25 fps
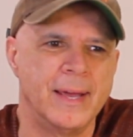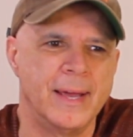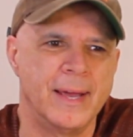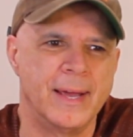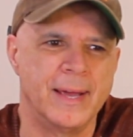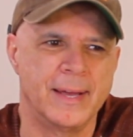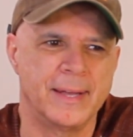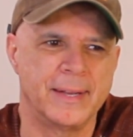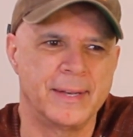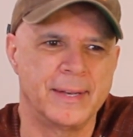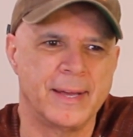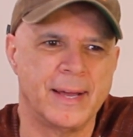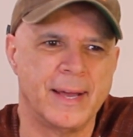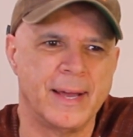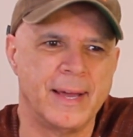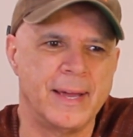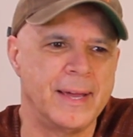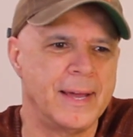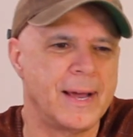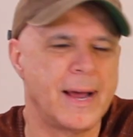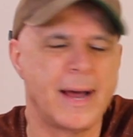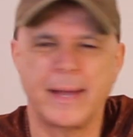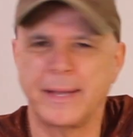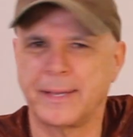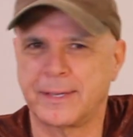And
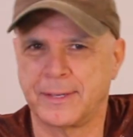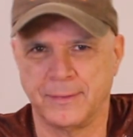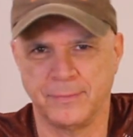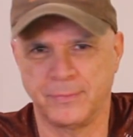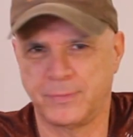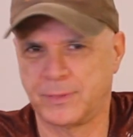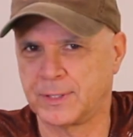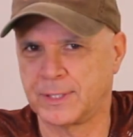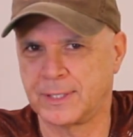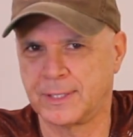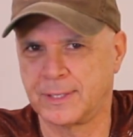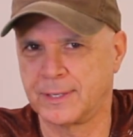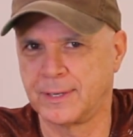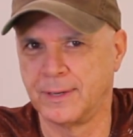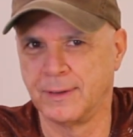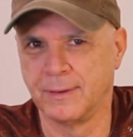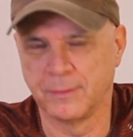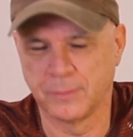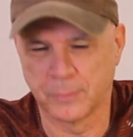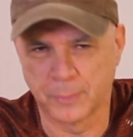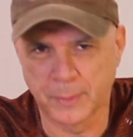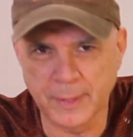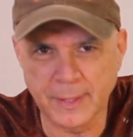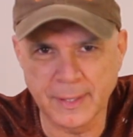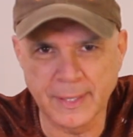I can
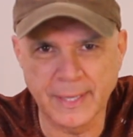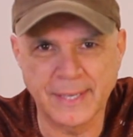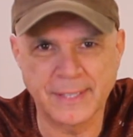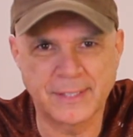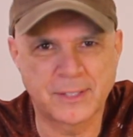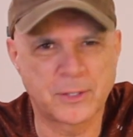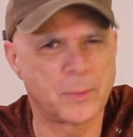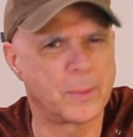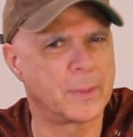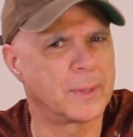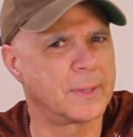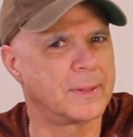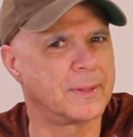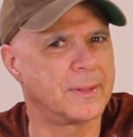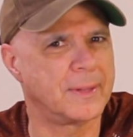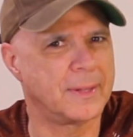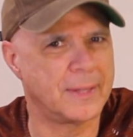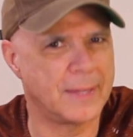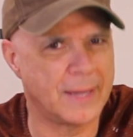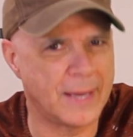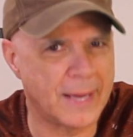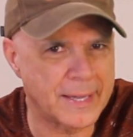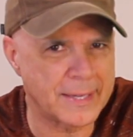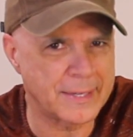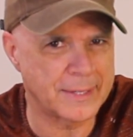relate to a
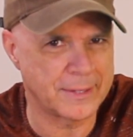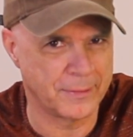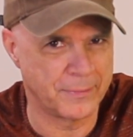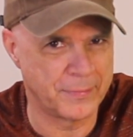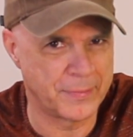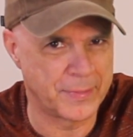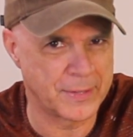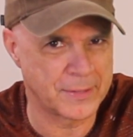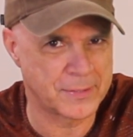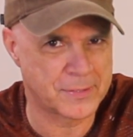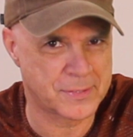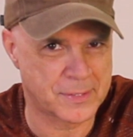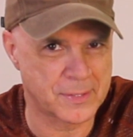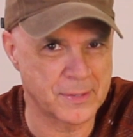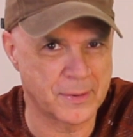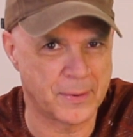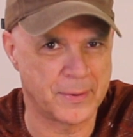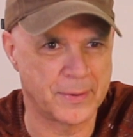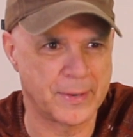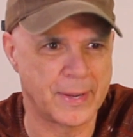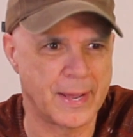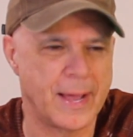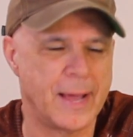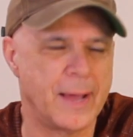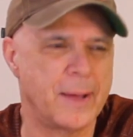lot of this
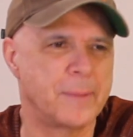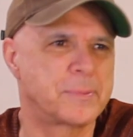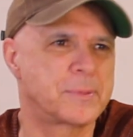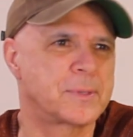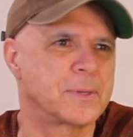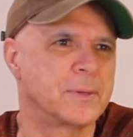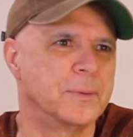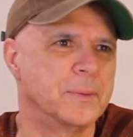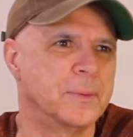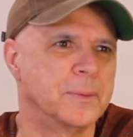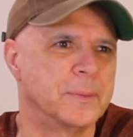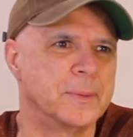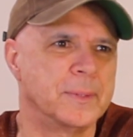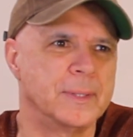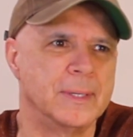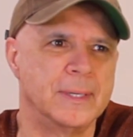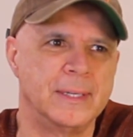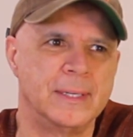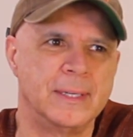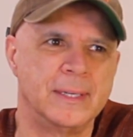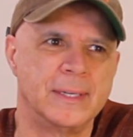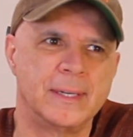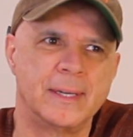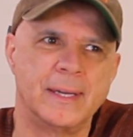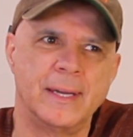song,
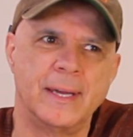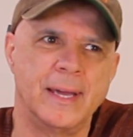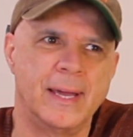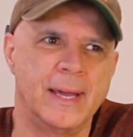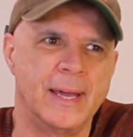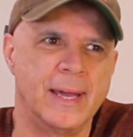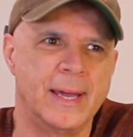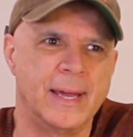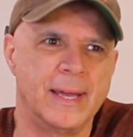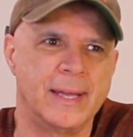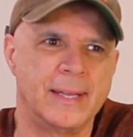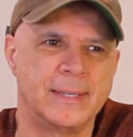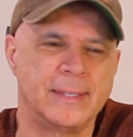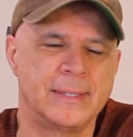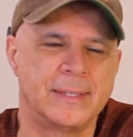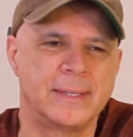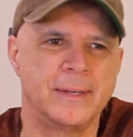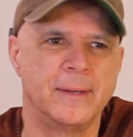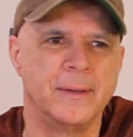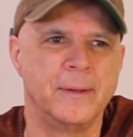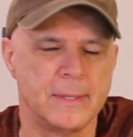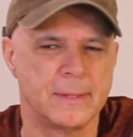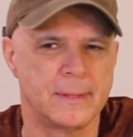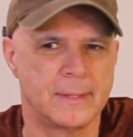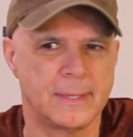absolutely. And
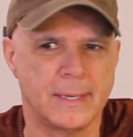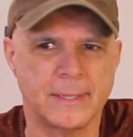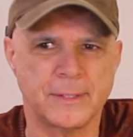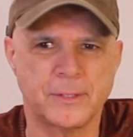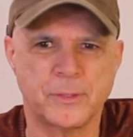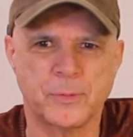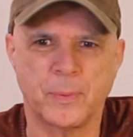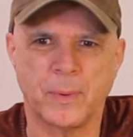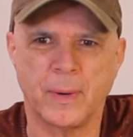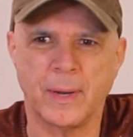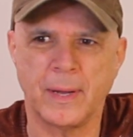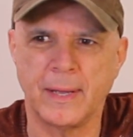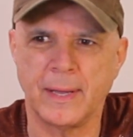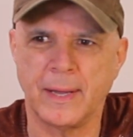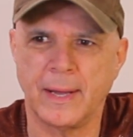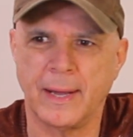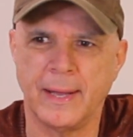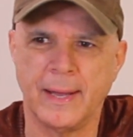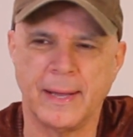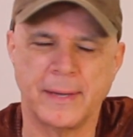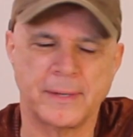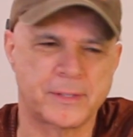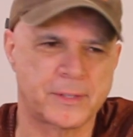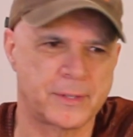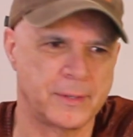that's why I
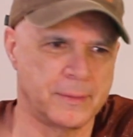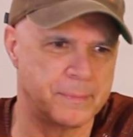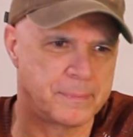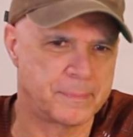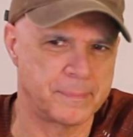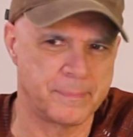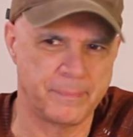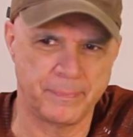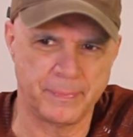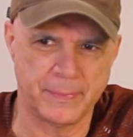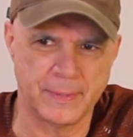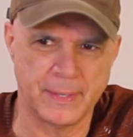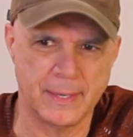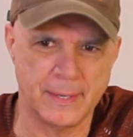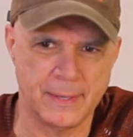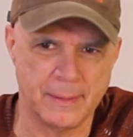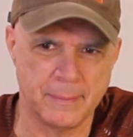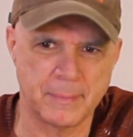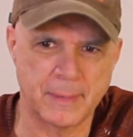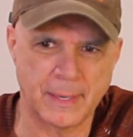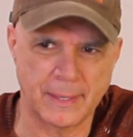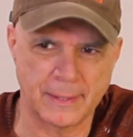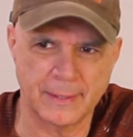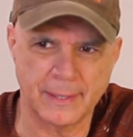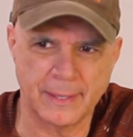actually, in
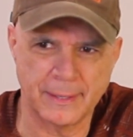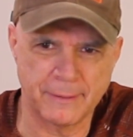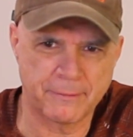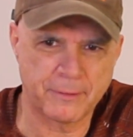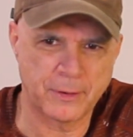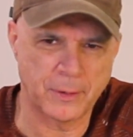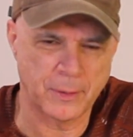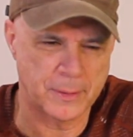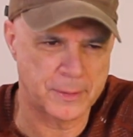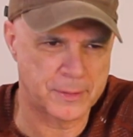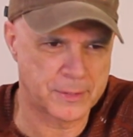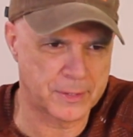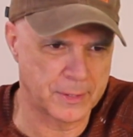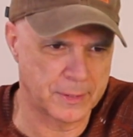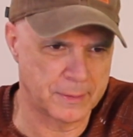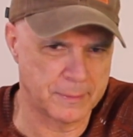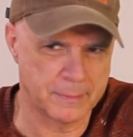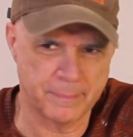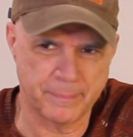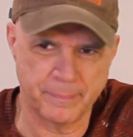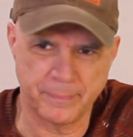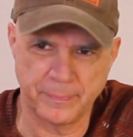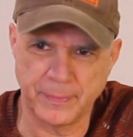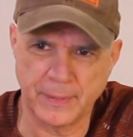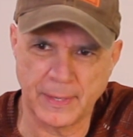my life
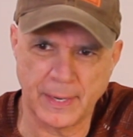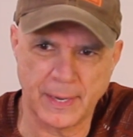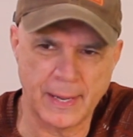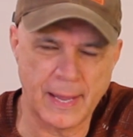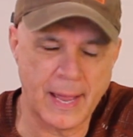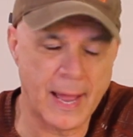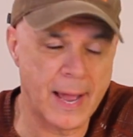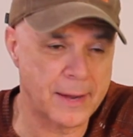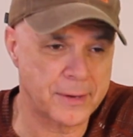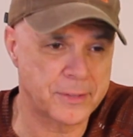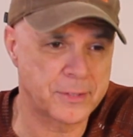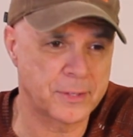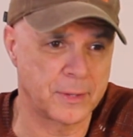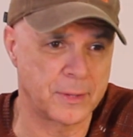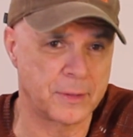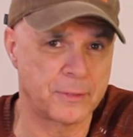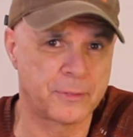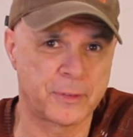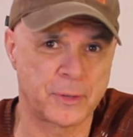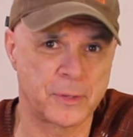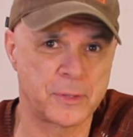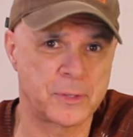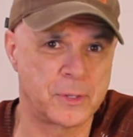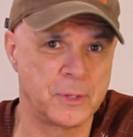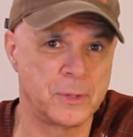coaching, the
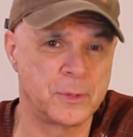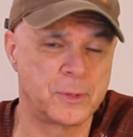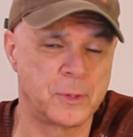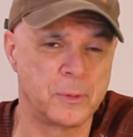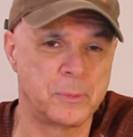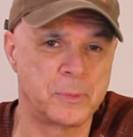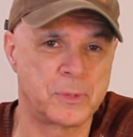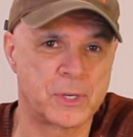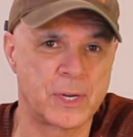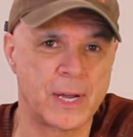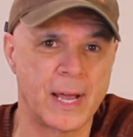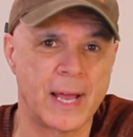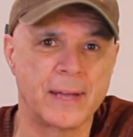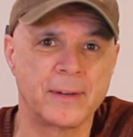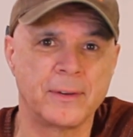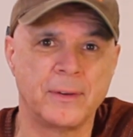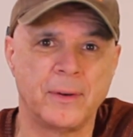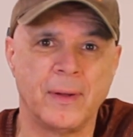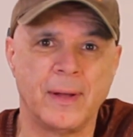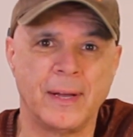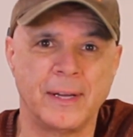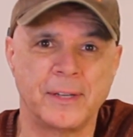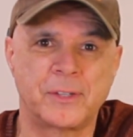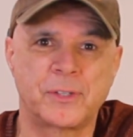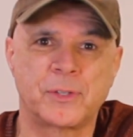first YouTube
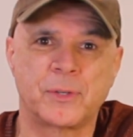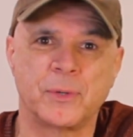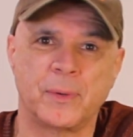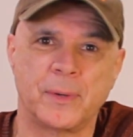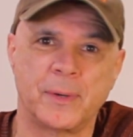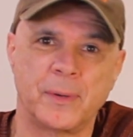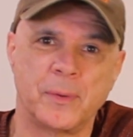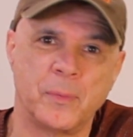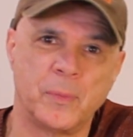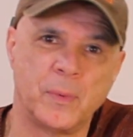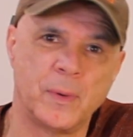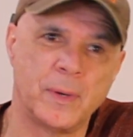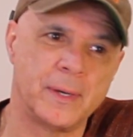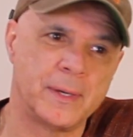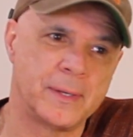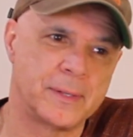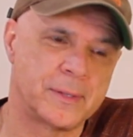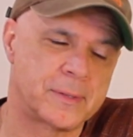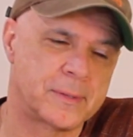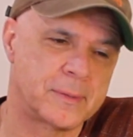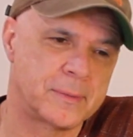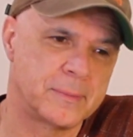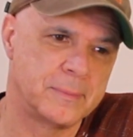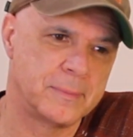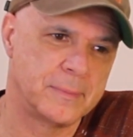channel I started
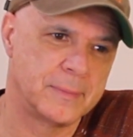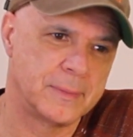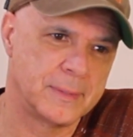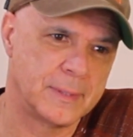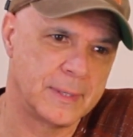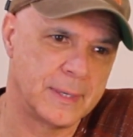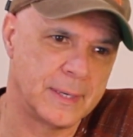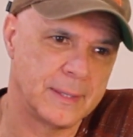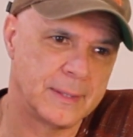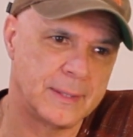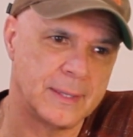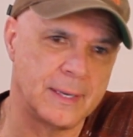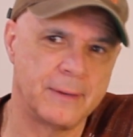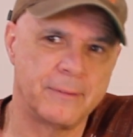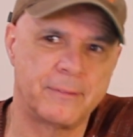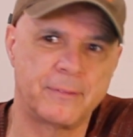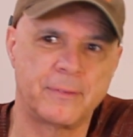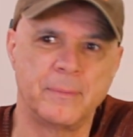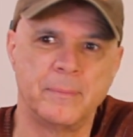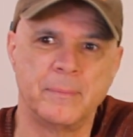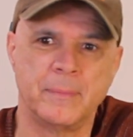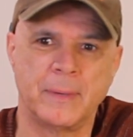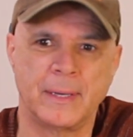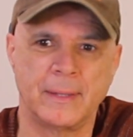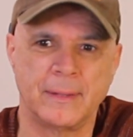was my
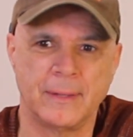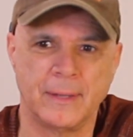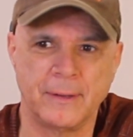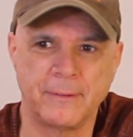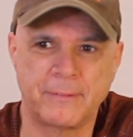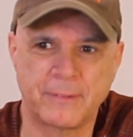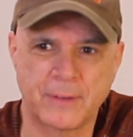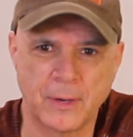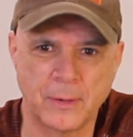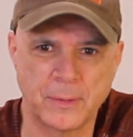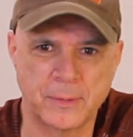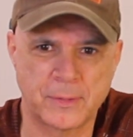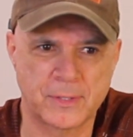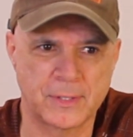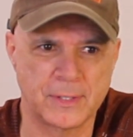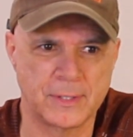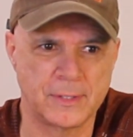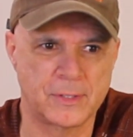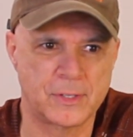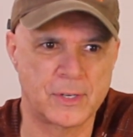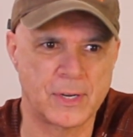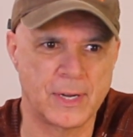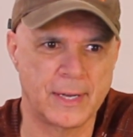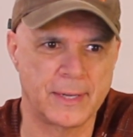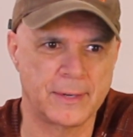life coaching
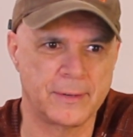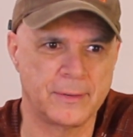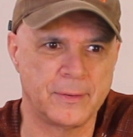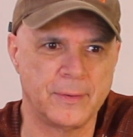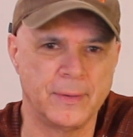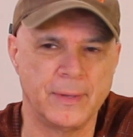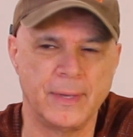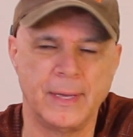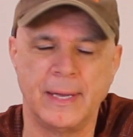channel.